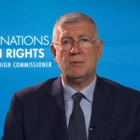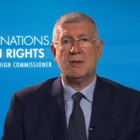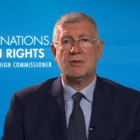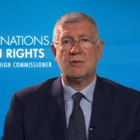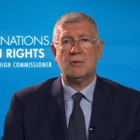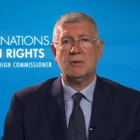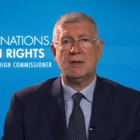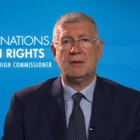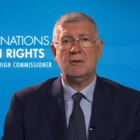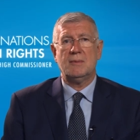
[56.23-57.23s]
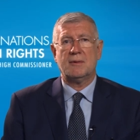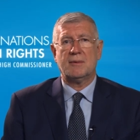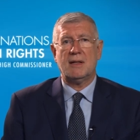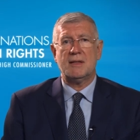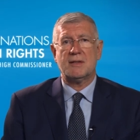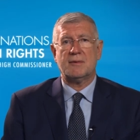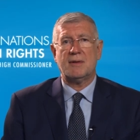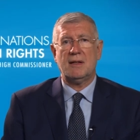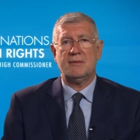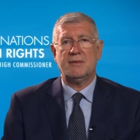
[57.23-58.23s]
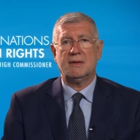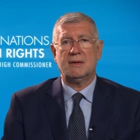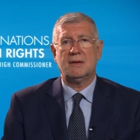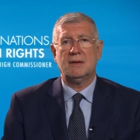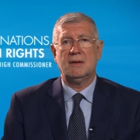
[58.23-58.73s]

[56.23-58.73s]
to ensure that human rights are relevant